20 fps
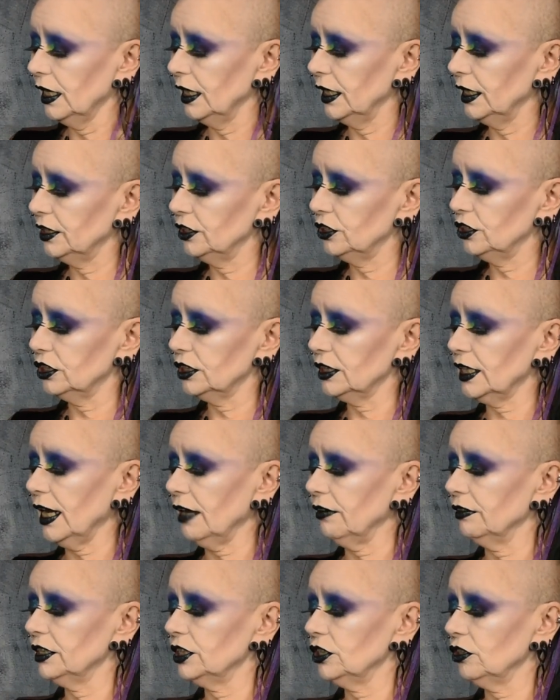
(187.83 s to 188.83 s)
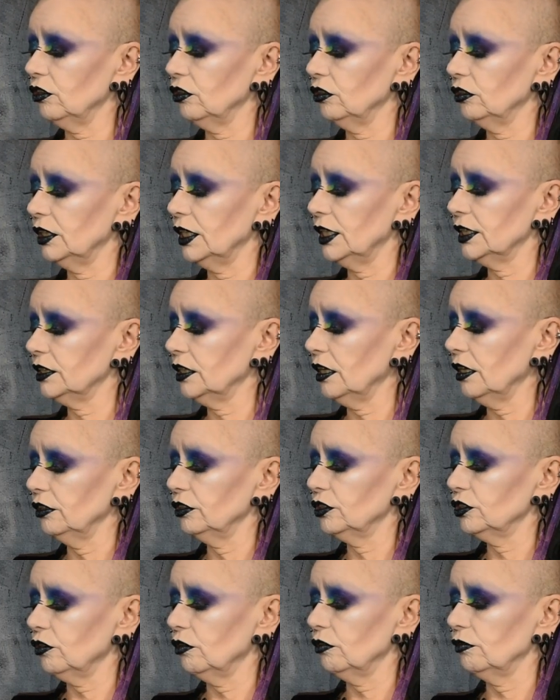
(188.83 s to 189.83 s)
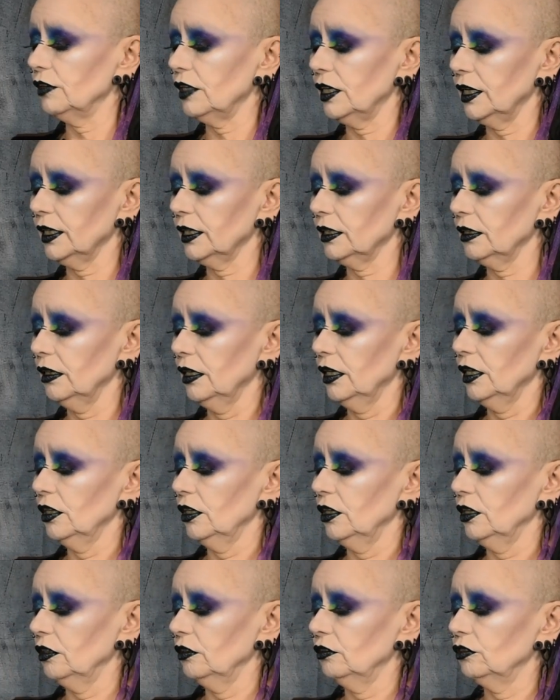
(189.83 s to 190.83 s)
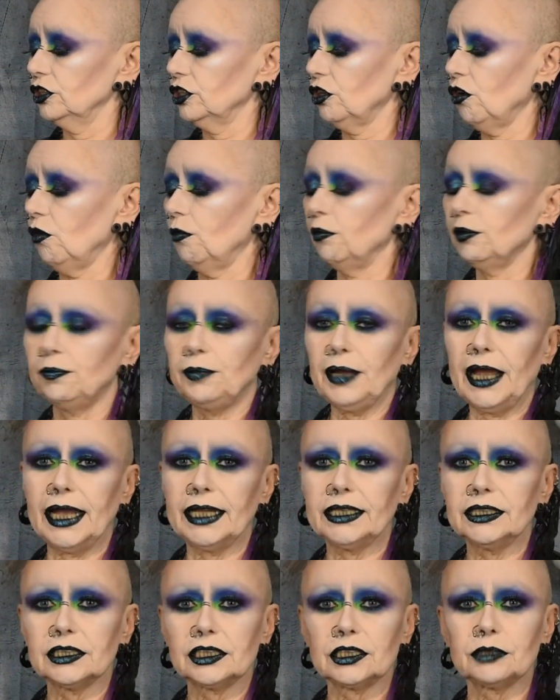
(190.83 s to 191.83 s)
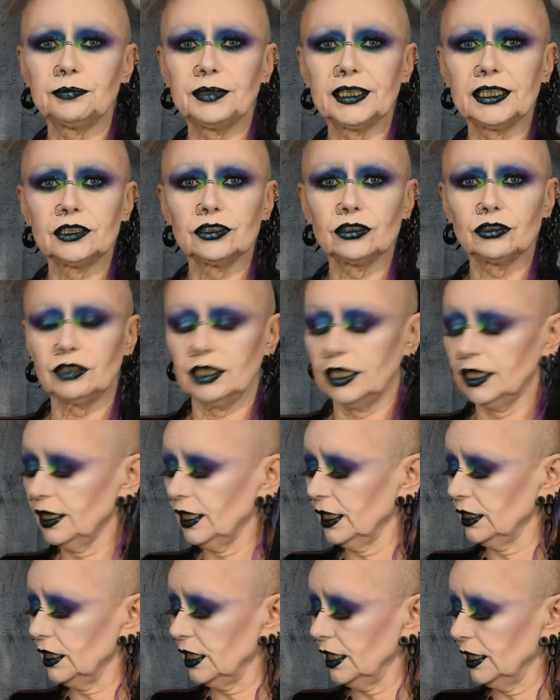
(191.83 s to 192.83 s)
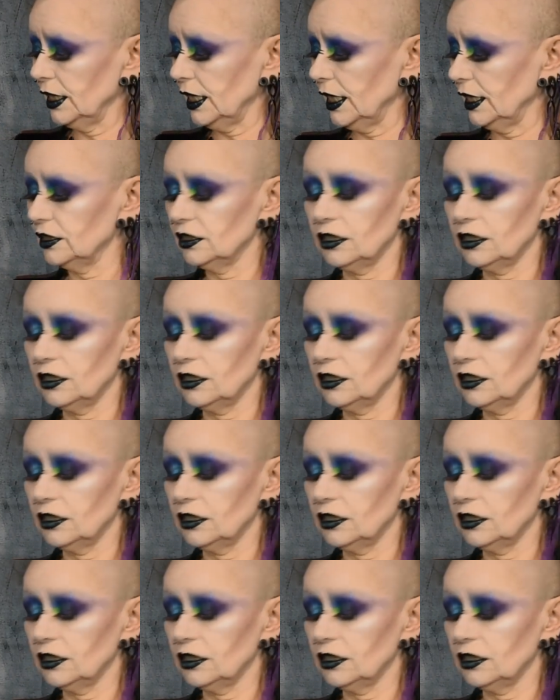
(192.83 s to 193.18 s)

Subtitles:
It just carries on. There's no sort of like top pants bit or anything like that.